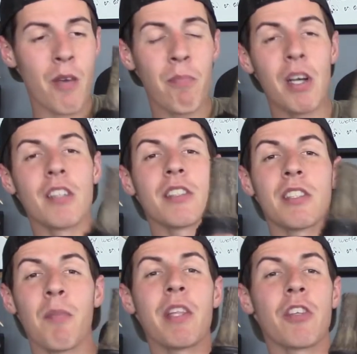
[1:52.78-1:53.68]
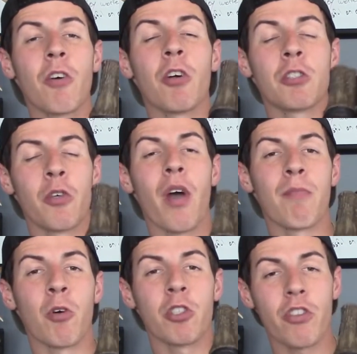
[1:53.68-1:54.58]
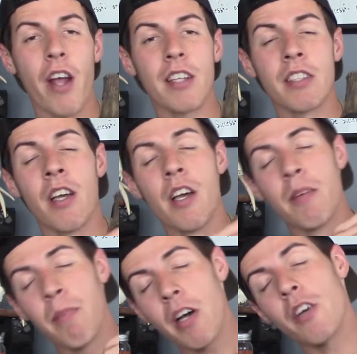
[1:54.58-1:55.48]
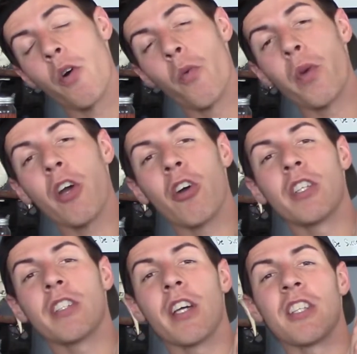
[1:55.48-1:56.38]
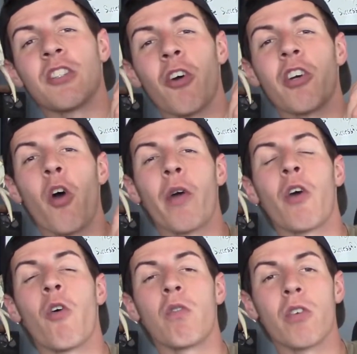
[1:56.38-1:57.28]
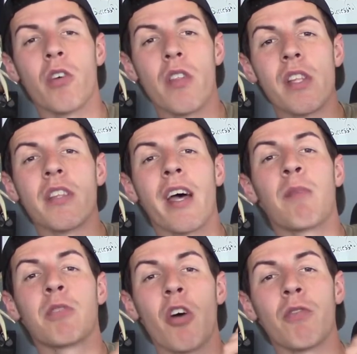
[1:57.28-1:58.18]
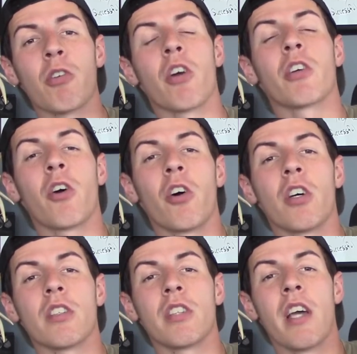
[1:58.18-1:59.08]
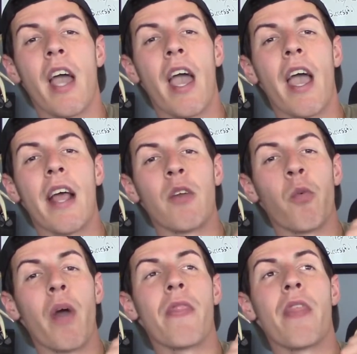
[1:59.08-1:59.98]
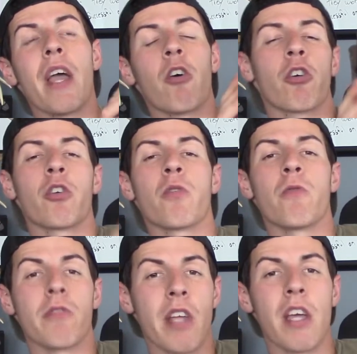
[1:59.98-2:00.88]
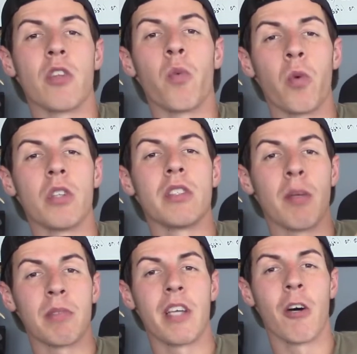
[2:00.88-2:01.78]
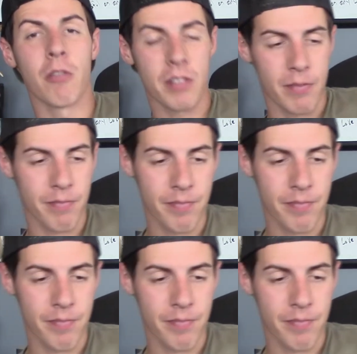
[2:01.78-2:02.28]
but some of these calls do have more strengths. But we are just going to start going over the types of grunt calls and when they are used in the woods themselves.